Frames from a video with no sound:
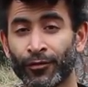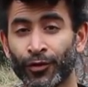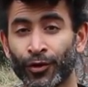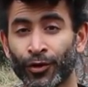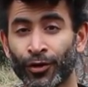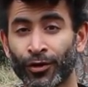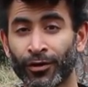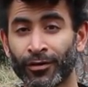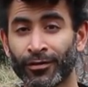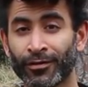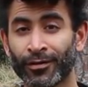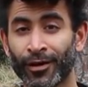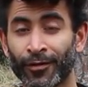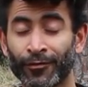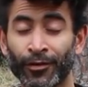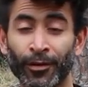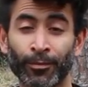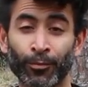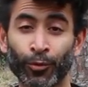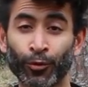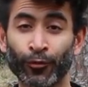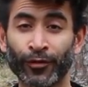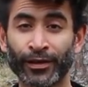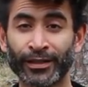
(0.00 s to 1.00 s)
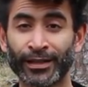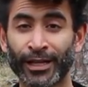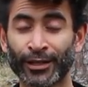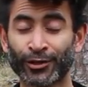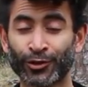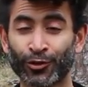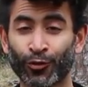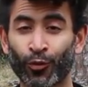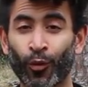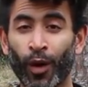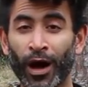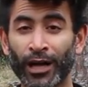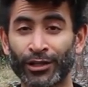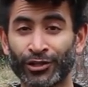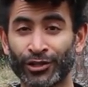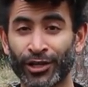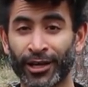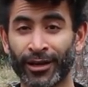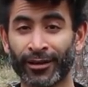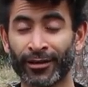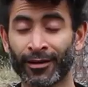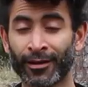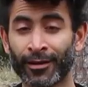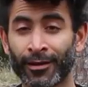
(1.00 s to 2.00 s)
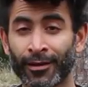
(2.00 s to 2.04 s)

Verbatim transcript: your, of the movie that you're watching,